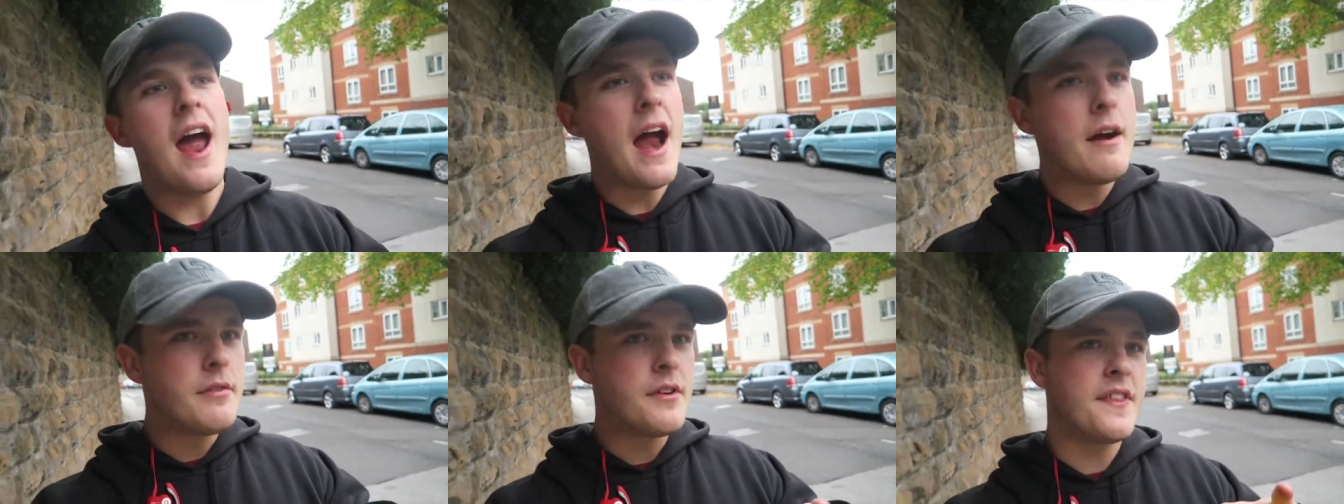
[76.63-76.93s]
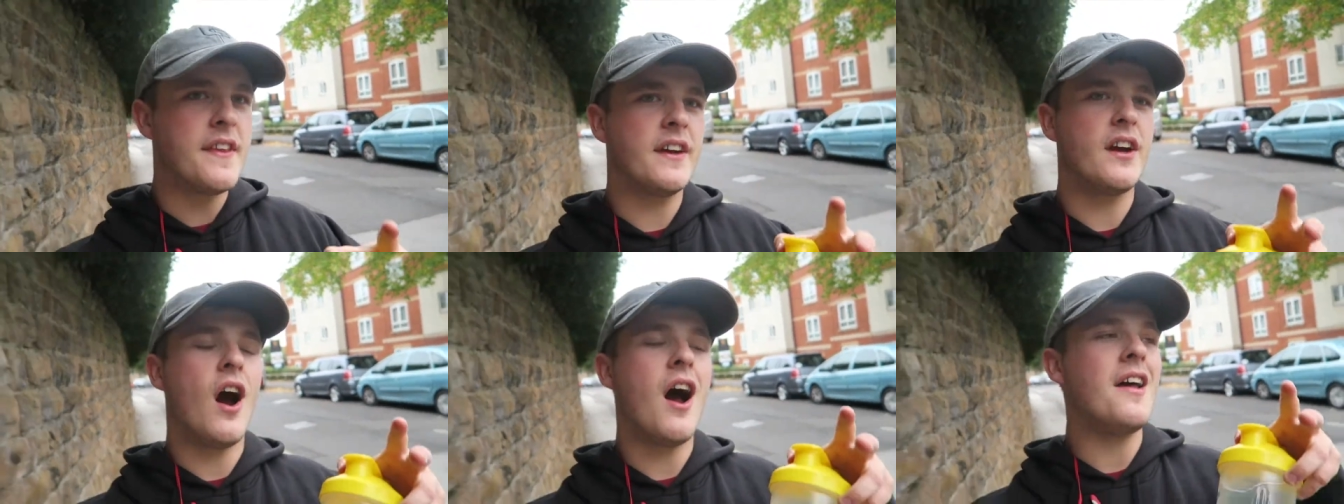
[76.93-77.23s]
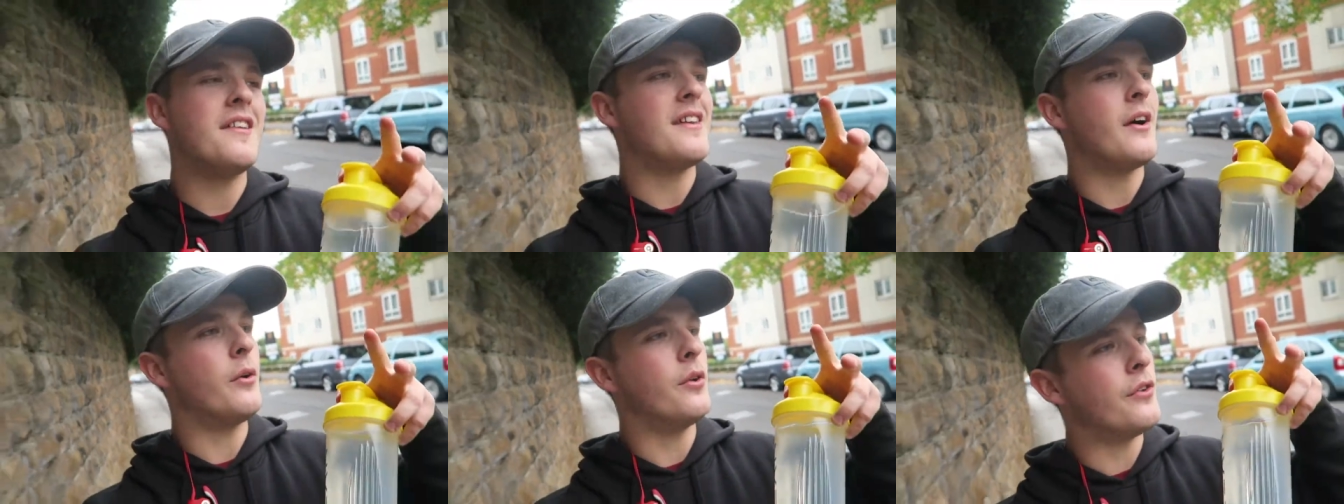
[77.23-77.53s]
everything
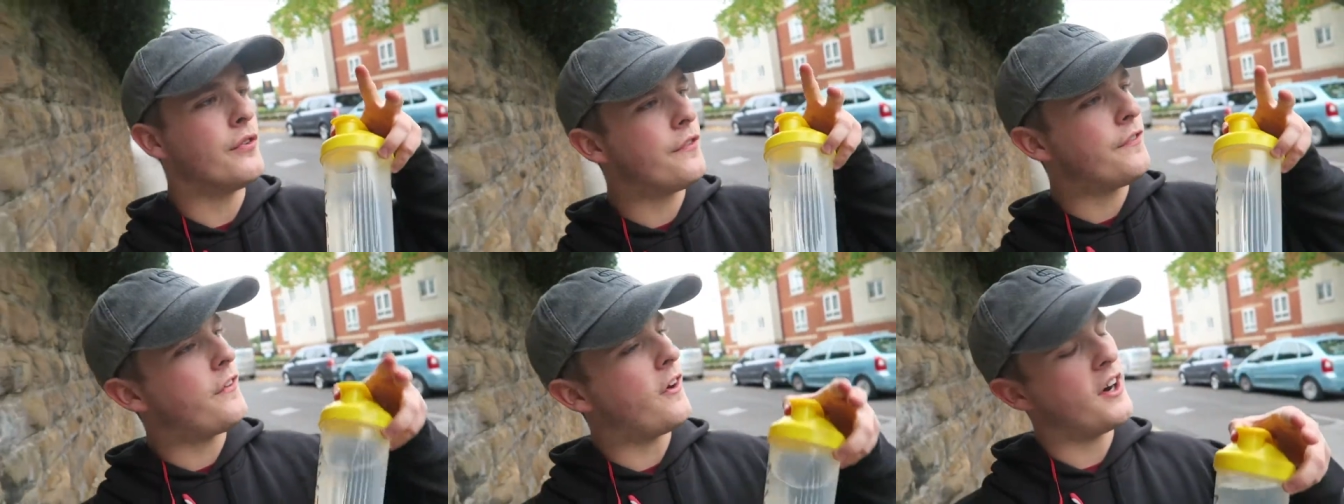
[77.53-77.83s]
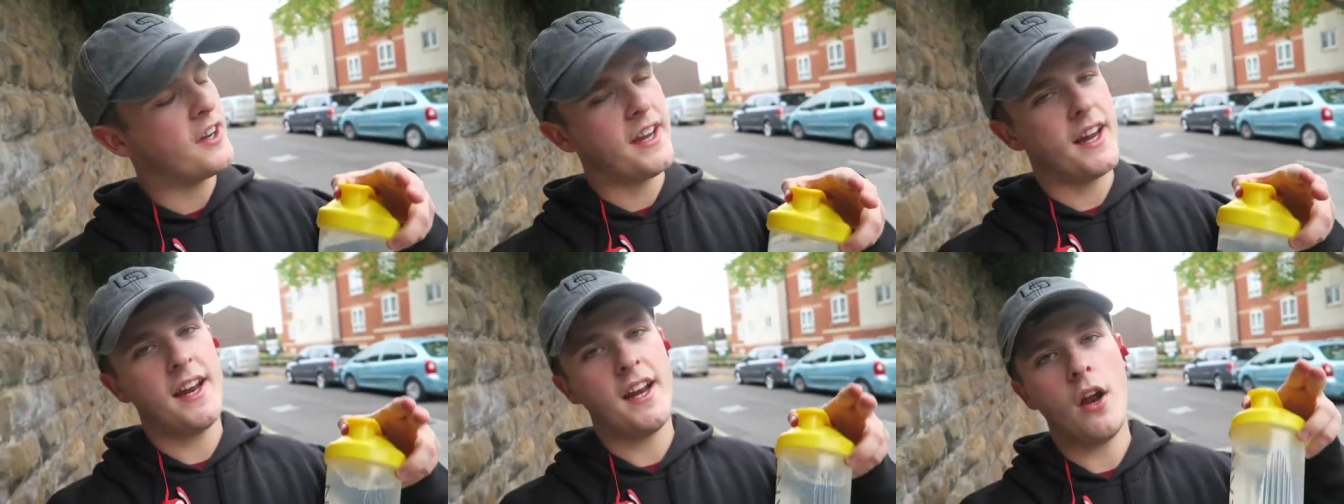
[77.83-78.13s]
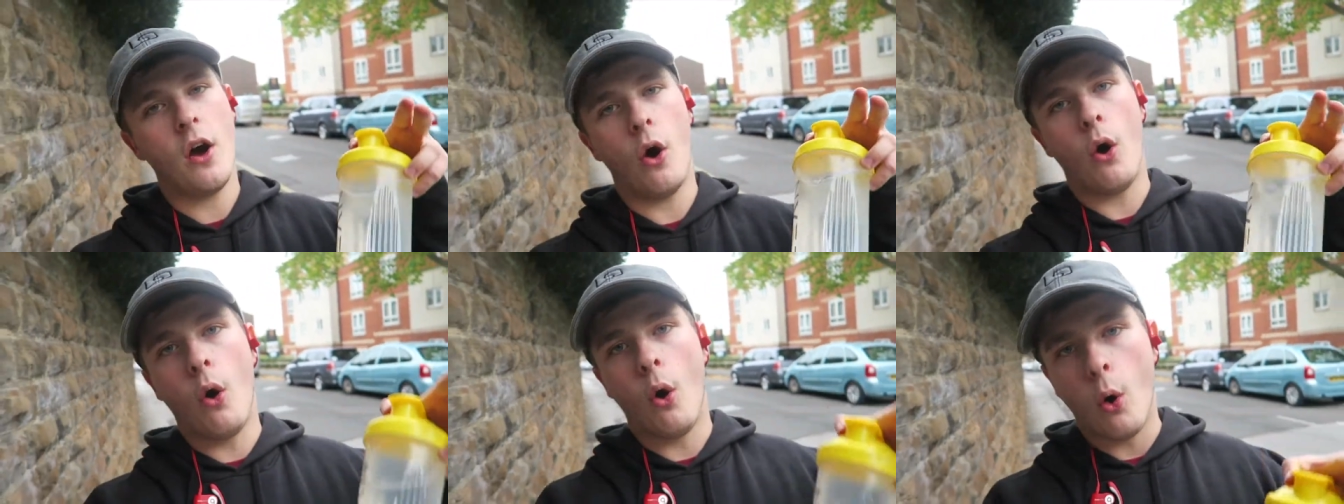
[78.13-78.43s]
guys. That was
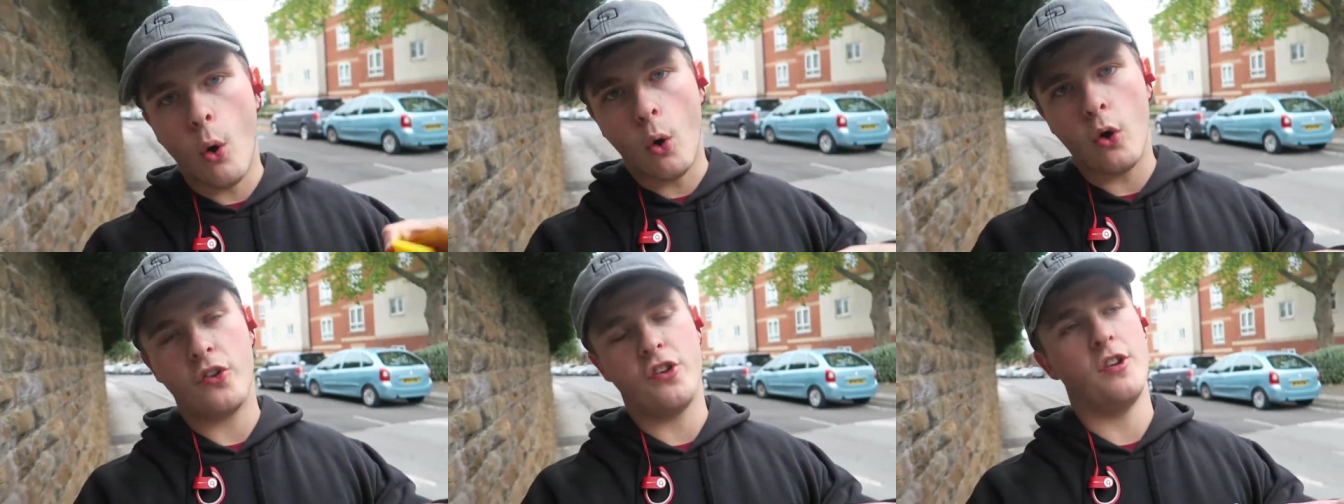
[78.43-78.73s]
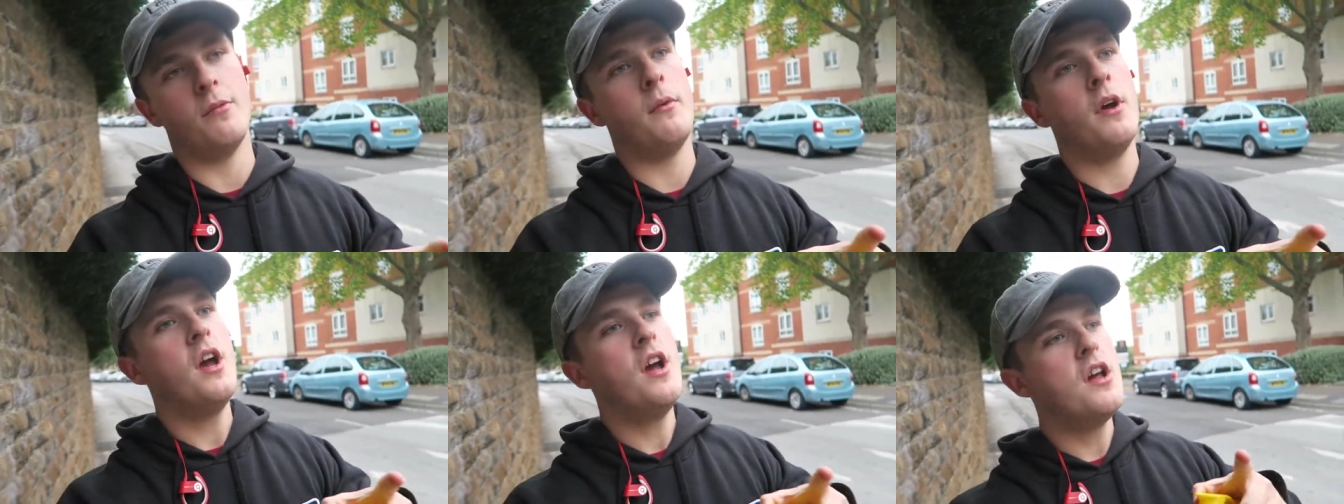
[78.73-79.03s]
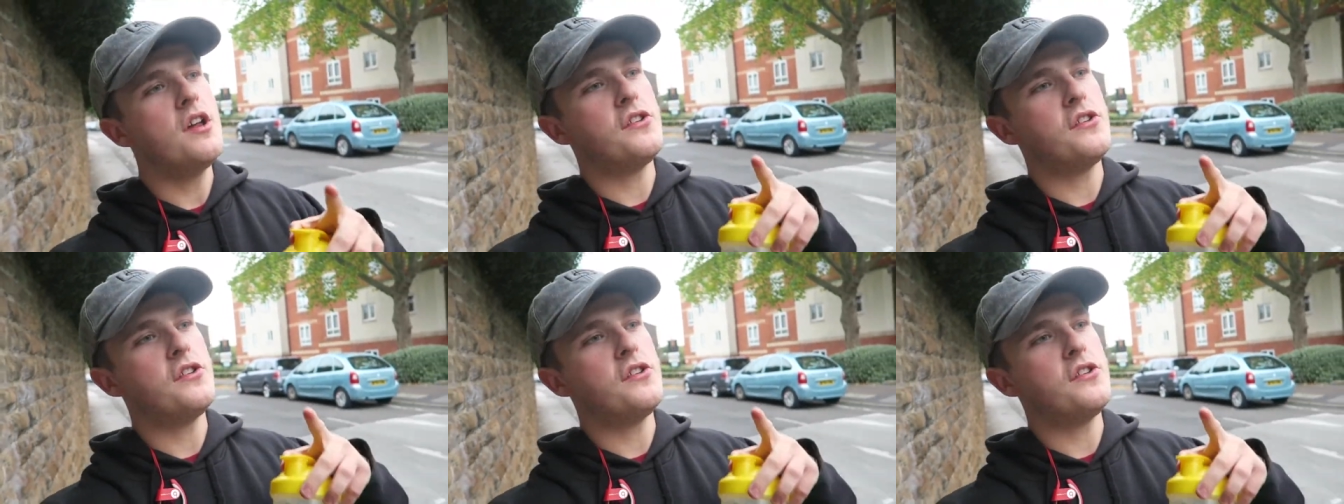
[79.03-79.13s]
fucking awesome.